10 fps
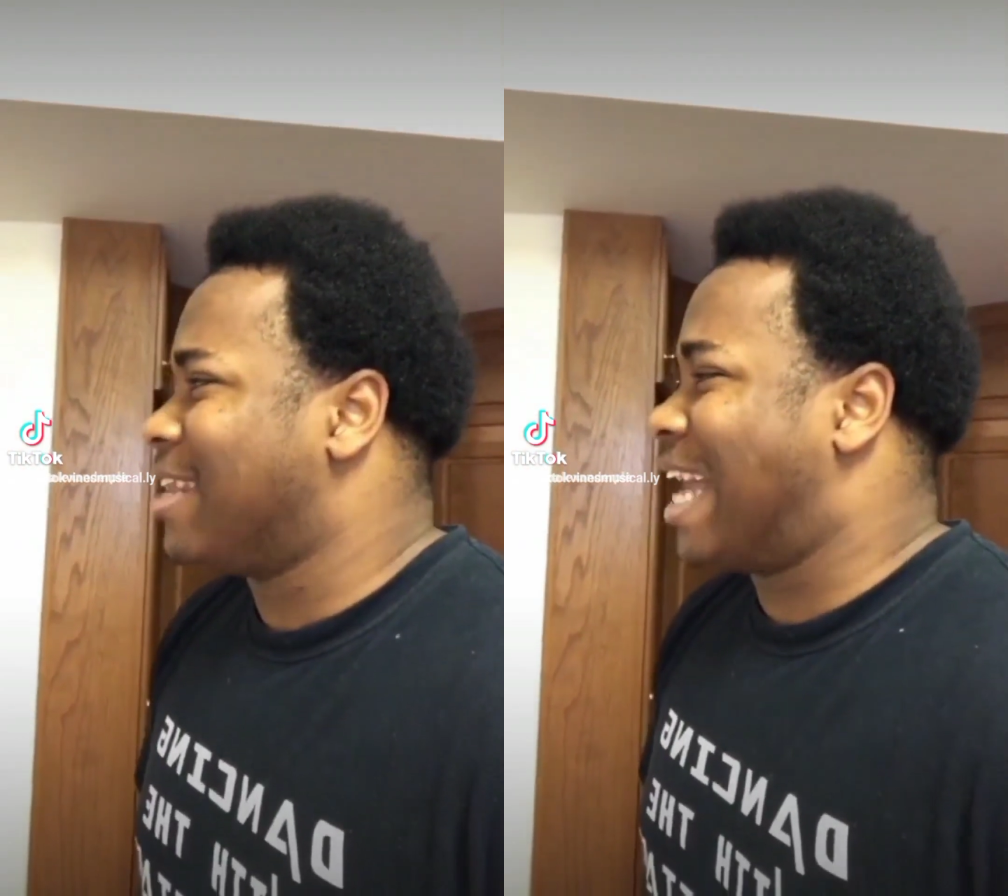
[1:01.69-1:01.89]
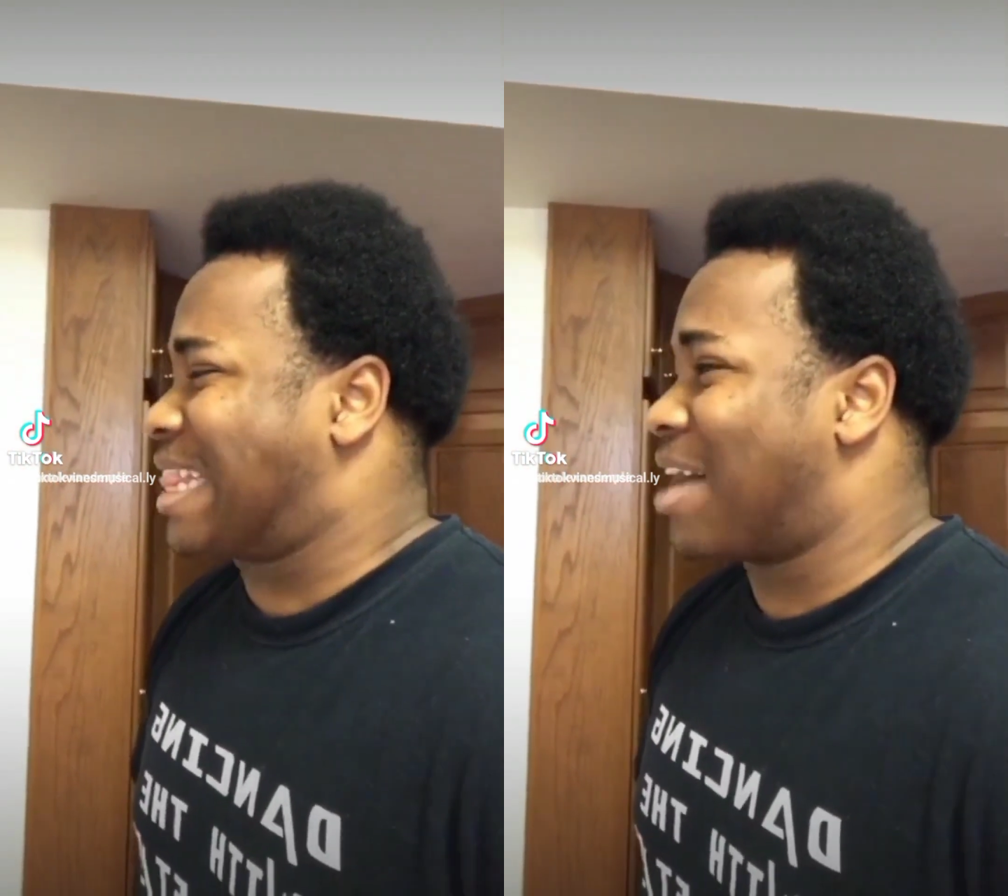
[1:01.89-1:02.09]

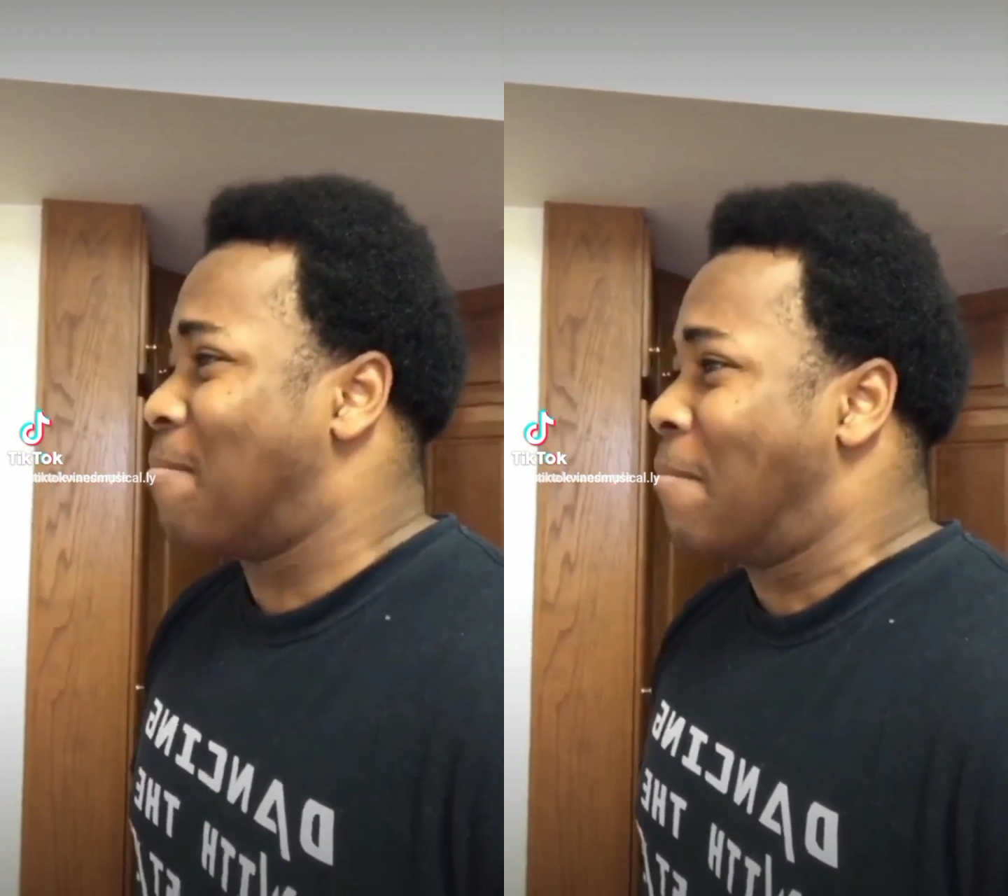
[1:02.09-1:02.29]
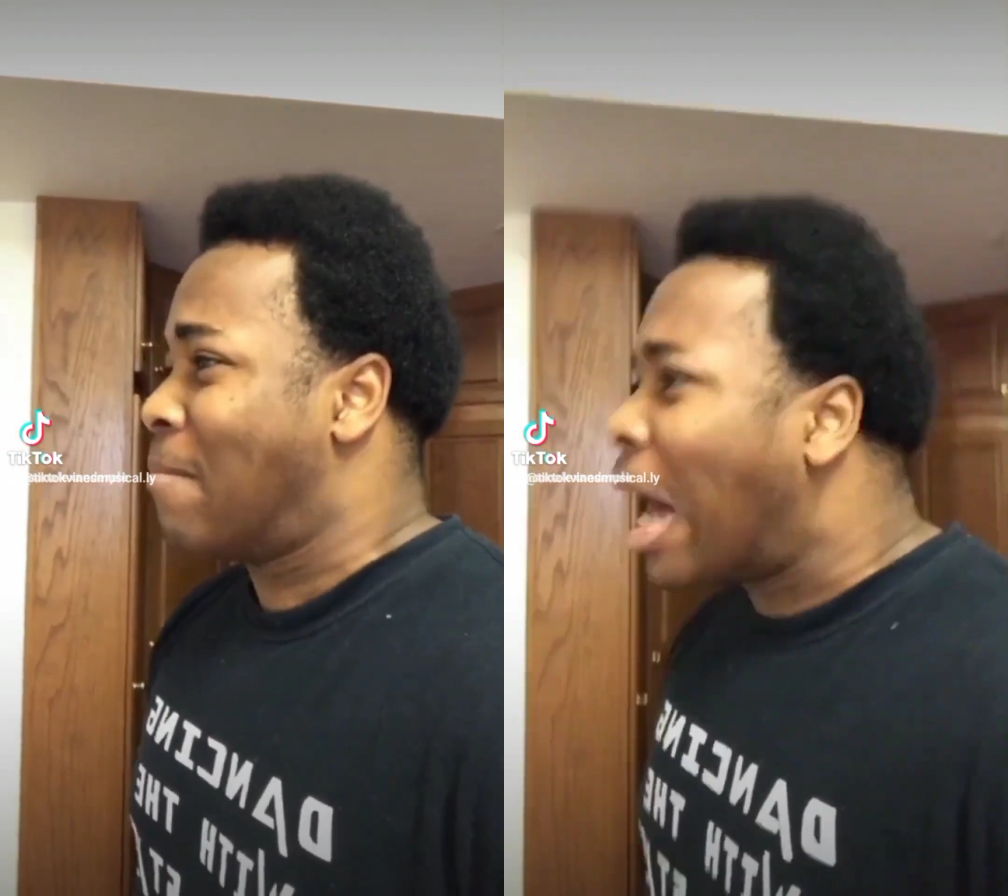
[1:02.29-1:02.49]
let the
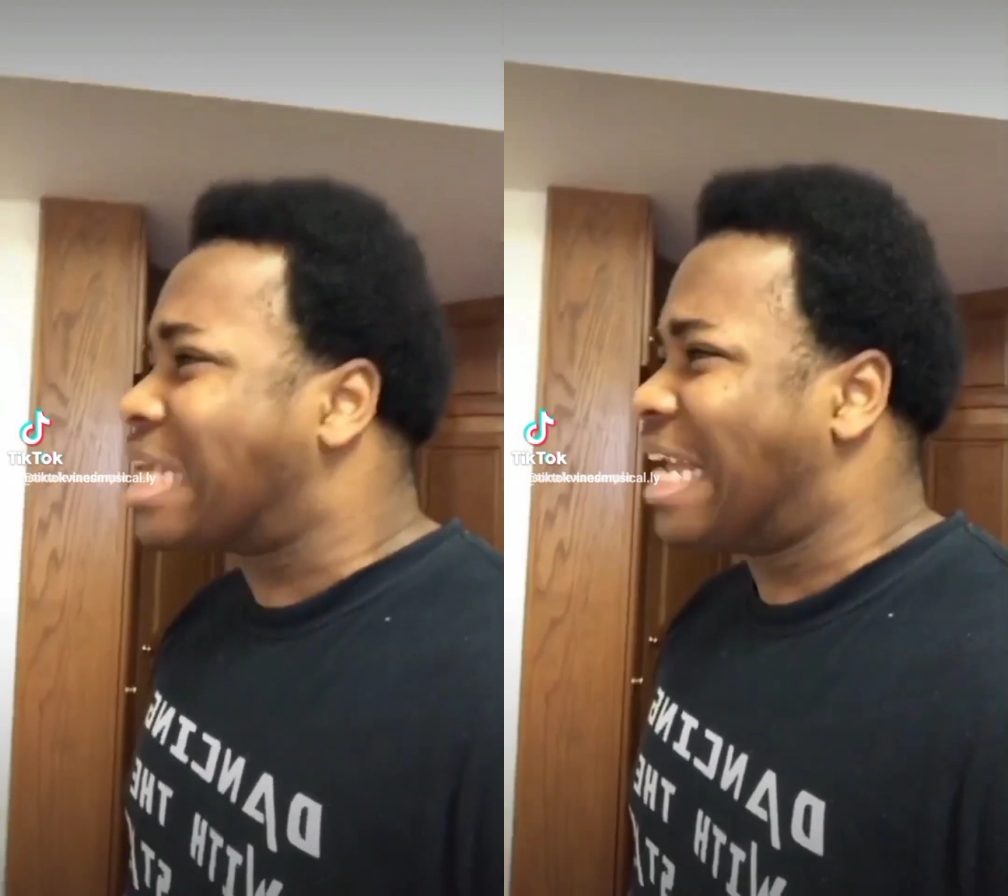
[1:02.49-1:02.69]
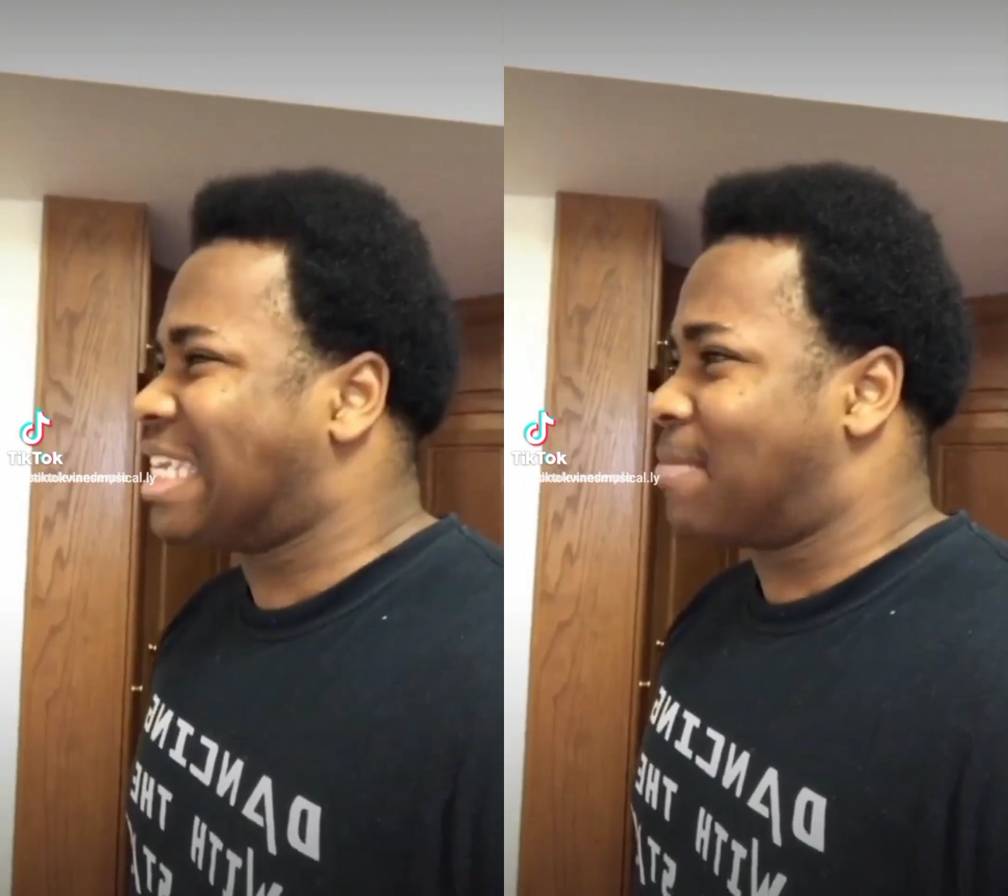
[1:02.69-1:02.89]

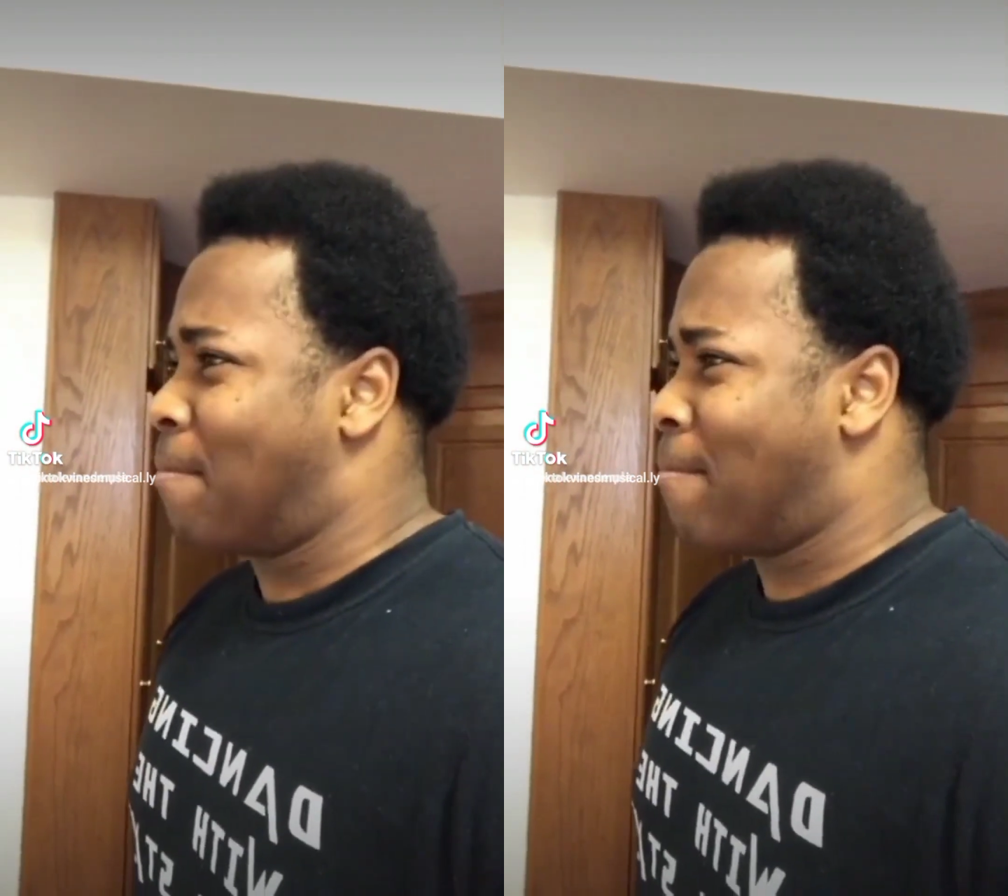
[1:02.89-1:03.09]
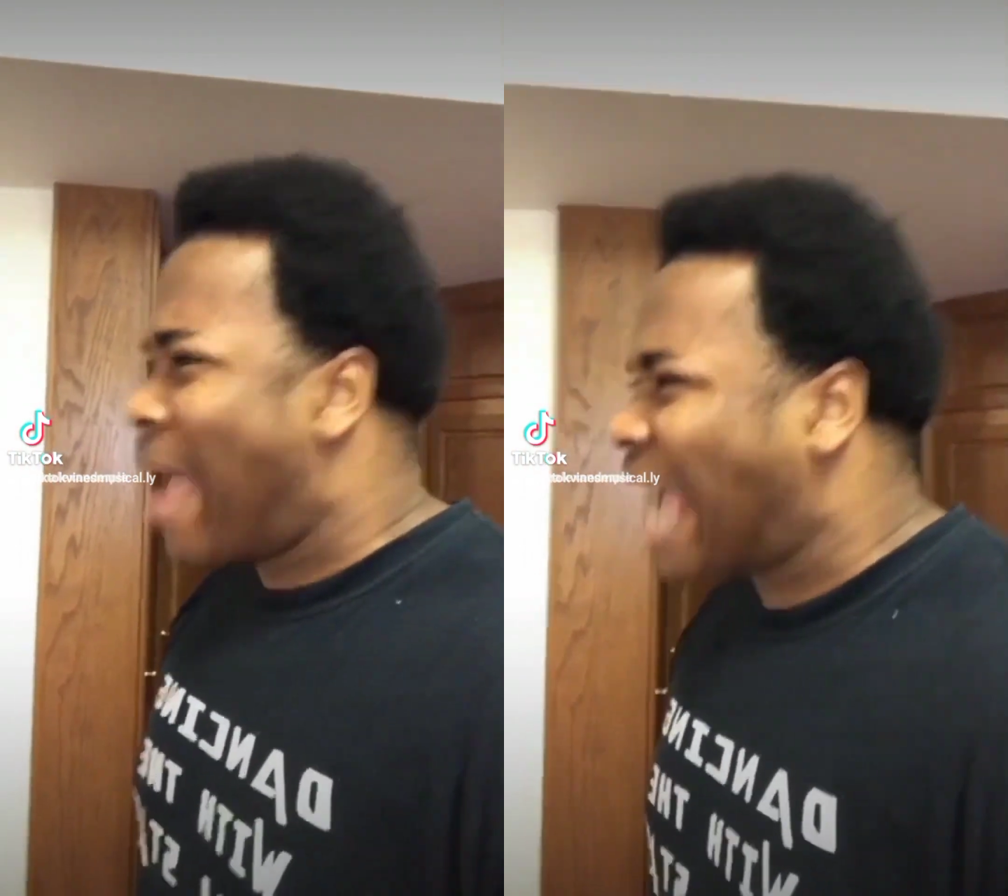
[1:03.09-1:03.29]
monkeys
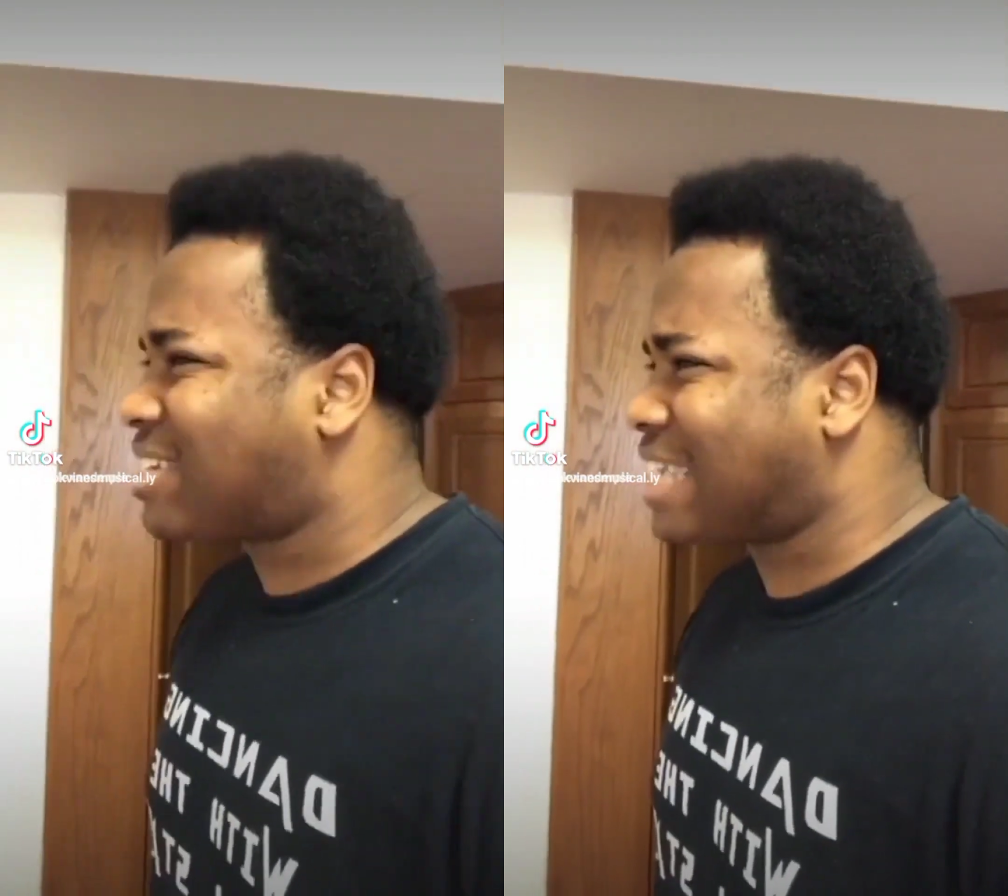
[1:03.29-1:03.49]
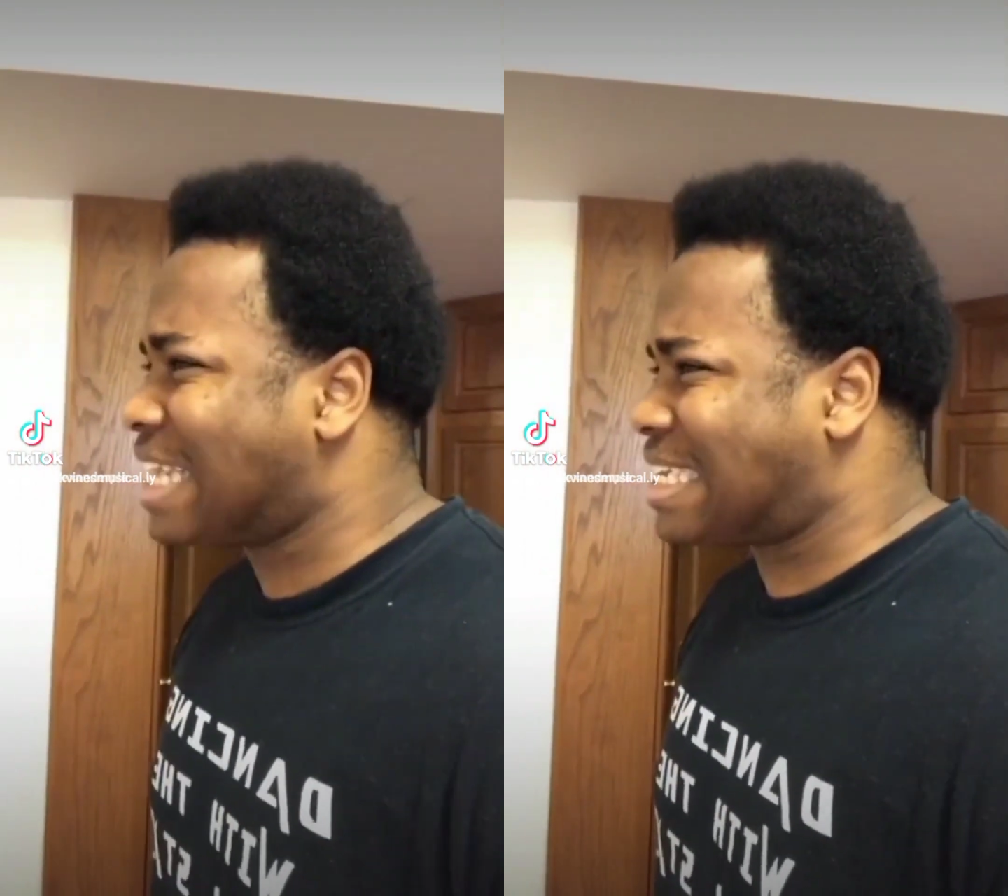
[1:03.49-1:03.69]
mansion